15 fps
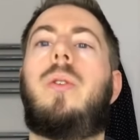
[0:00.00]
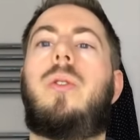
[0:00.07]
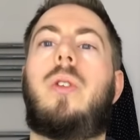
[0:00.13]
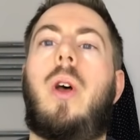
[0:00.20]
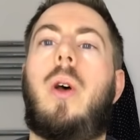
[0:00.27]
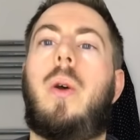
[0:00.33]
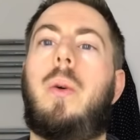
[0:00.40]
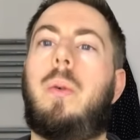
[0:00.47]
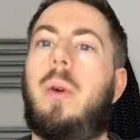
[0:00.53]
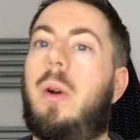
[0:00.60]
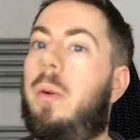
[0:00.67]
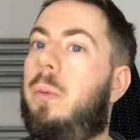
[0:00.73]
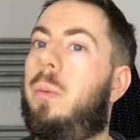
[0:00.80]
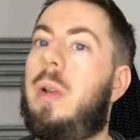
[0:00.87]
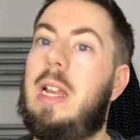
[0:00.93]
So
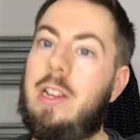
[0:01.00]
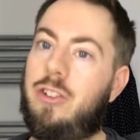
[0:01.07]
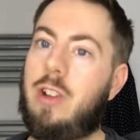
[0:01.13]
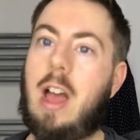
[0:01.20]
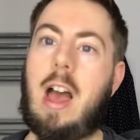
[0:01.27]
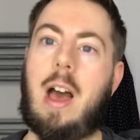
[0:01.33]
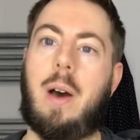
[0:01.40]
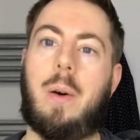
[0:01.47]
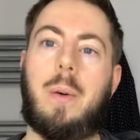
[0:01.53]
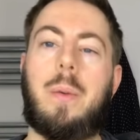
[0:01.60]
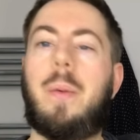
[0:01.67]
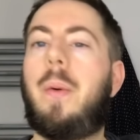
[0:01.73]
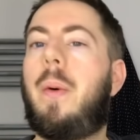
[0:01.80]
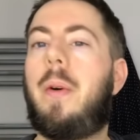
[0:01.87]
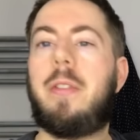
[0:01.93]
we
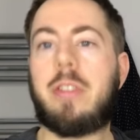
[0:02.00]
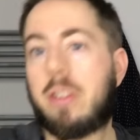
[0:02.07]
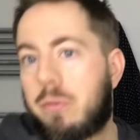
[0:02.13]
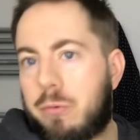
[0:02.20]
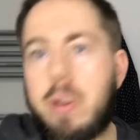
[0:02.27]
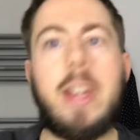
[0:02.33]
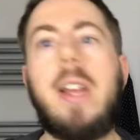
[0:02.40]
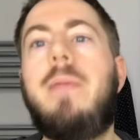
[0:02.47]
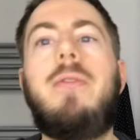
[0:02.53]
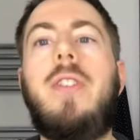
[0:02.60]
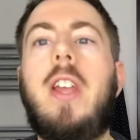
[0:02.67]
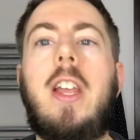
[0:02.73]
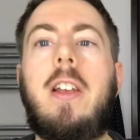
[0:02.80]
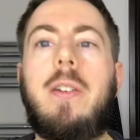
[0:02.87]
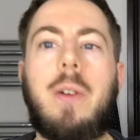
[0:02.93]
shall
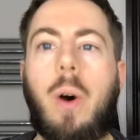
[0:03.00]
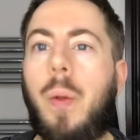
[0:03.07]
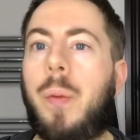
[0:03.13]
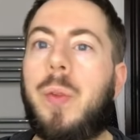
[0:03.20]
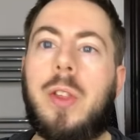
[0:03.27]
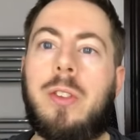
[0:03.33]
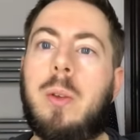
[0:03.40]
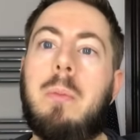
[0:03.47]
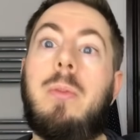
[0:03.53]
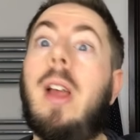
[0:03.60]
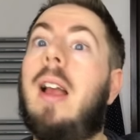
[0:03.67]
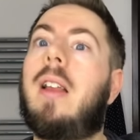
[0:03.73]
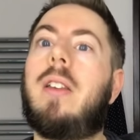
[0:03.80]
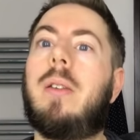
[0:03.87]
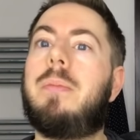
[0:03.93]
reconvene on this
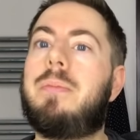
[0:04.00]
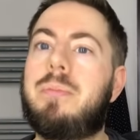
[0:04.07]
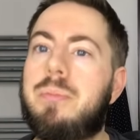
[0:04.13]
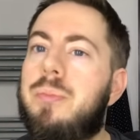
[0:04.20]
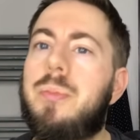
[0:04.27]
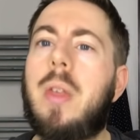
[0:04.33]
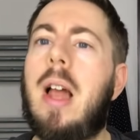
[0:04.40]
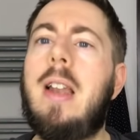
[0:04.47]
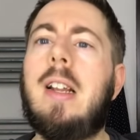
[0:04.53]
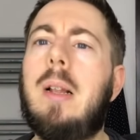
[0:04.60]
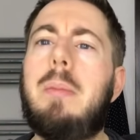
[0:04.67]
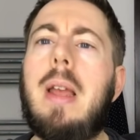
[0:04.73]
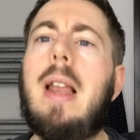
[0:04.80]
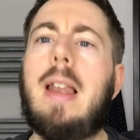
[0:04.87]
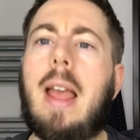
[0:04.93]
subject a
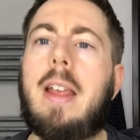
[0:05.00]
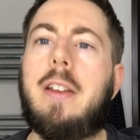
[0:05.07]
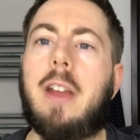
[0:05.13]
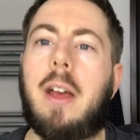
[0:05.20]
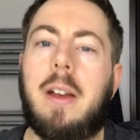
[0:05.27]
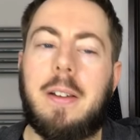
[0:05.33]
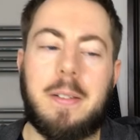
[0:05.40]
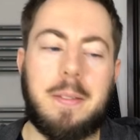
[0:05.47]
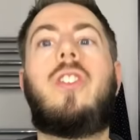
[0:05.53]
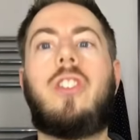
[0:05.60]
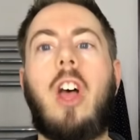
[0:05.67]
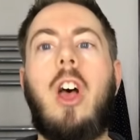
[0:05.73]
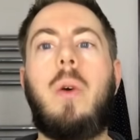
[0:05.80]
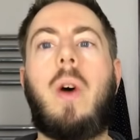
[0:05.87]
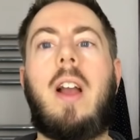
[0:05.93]
little bit later.
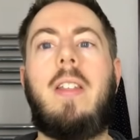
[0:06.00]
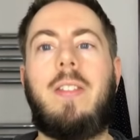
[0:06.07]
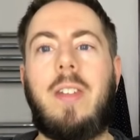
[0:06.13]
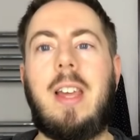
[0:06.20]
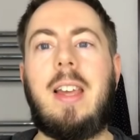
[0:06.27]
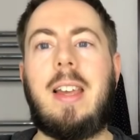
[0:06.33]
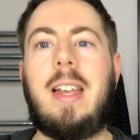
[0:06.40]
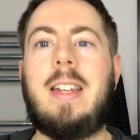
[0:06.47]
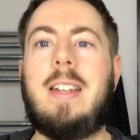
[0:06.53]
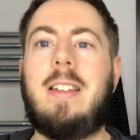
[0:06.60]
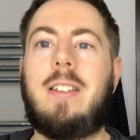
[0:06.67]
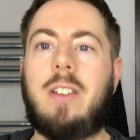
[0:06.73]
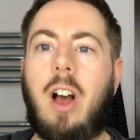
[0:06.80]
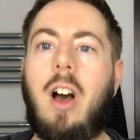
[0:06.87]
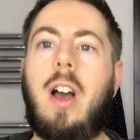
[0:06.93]
So I think it
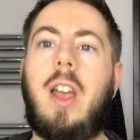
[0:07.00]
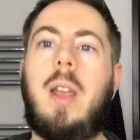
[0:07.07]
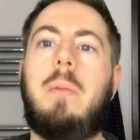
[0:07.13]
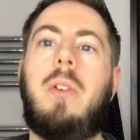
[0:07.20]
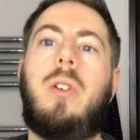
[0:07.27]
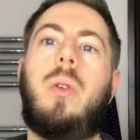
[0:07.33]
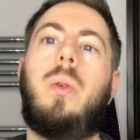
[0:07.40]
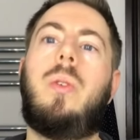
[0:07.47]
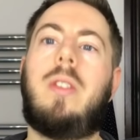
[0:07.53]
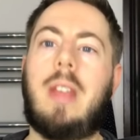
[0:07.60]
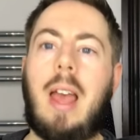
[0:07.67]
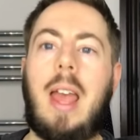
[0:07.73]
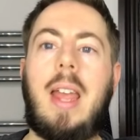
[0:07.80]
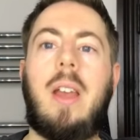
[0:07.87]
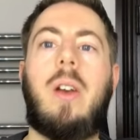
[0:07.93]
is time to
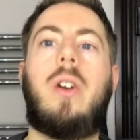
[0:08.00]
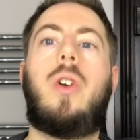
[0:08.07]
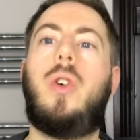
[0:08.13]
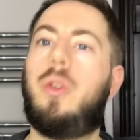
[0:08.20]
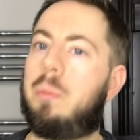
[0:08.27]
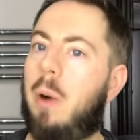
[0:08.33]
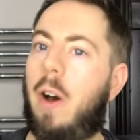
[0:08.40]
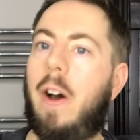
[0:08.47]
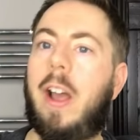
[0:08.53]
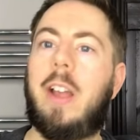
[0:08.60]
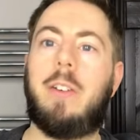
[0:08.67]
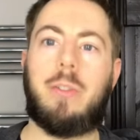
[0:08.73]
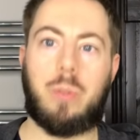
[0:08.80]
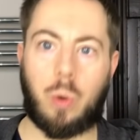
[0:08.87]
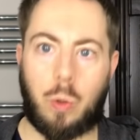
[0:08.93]
say
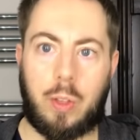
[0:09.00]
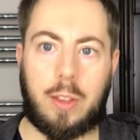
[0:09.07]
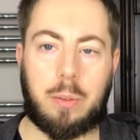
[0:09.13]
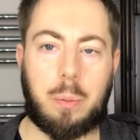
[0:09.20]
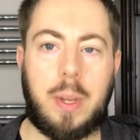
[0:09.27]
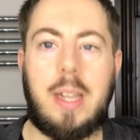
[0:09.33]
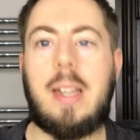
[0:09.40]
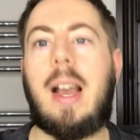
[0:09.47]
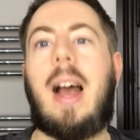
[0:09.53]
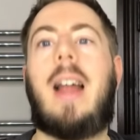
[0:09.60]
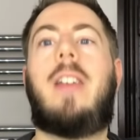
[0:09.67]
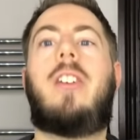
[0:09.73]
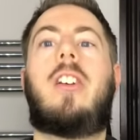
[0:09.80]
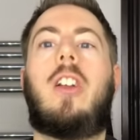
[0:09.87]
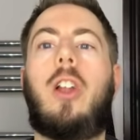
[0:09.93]
goodbye for this week
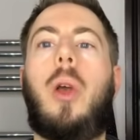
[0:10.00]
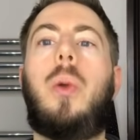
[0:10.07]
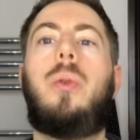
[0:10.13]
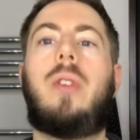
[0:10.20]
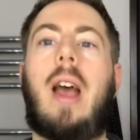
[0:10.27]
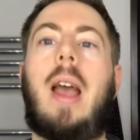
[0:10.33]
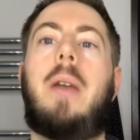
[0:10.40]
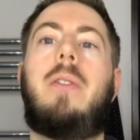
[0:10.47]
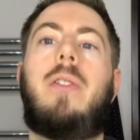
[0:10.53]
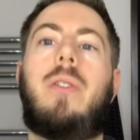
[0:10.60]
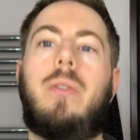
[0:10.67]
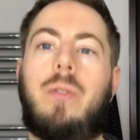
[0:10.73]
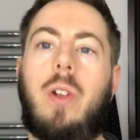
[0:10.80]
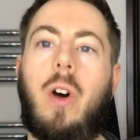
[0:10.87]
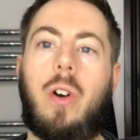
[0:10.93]
and close out
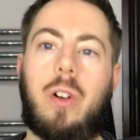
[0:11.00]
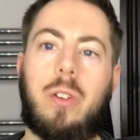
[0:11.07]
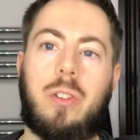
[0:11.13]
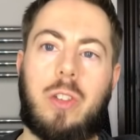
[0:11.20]
the vlog.